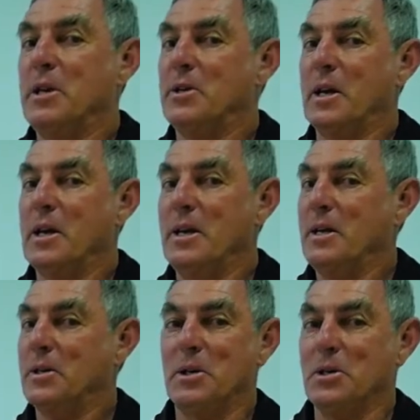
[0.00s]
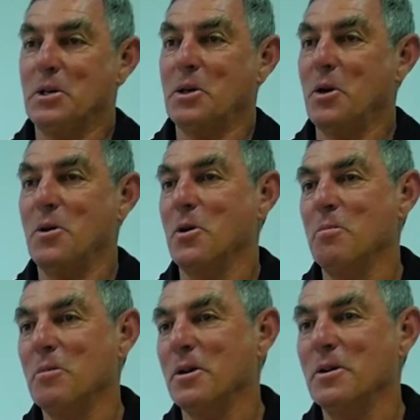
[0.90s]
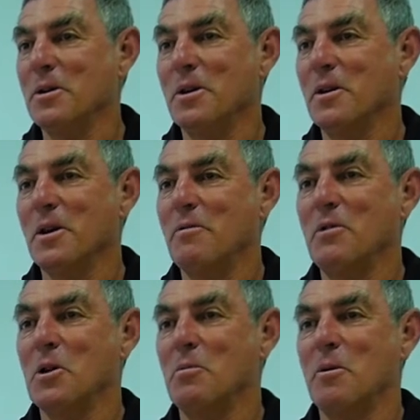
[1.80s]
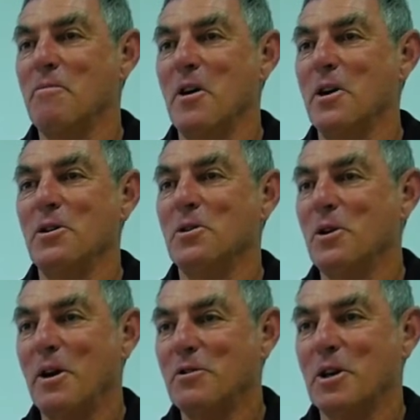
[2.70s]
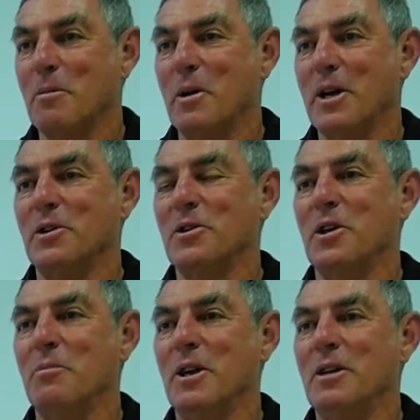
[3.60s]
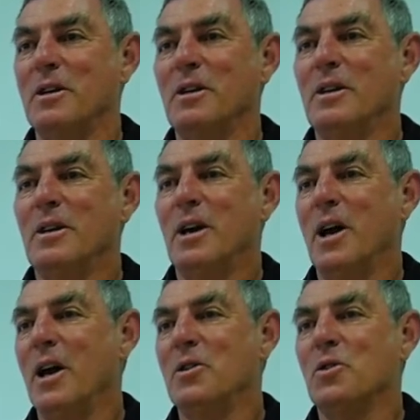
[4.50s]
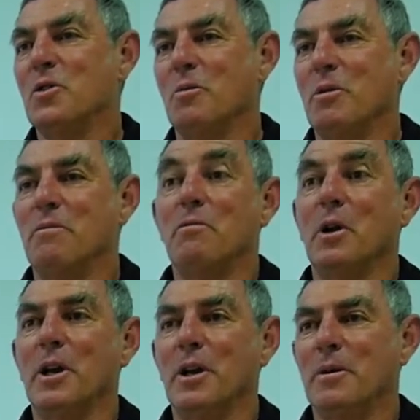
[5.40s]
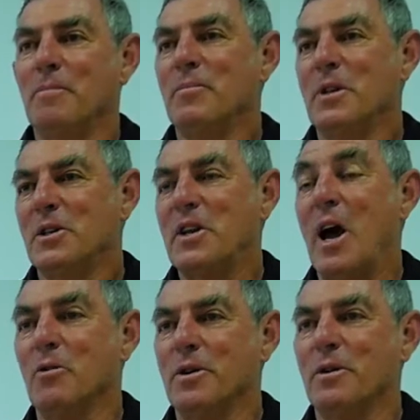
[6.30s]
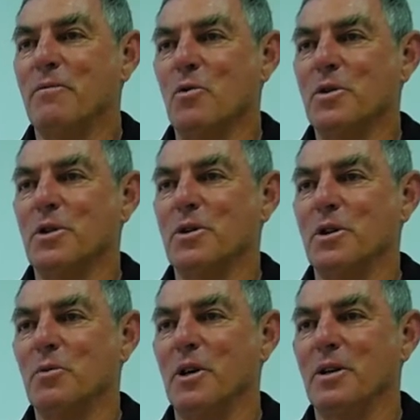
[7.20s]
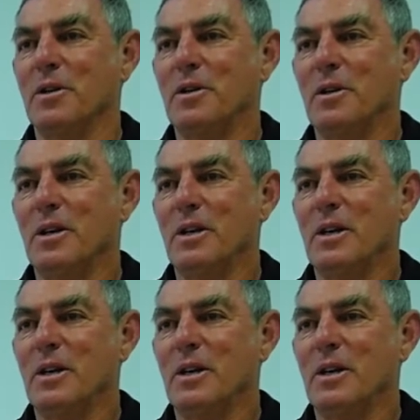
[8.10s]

basically he said, just go home and everything will be fine, you don't have to come back and see me, and you should be fully sound in 4 to 6 weeks.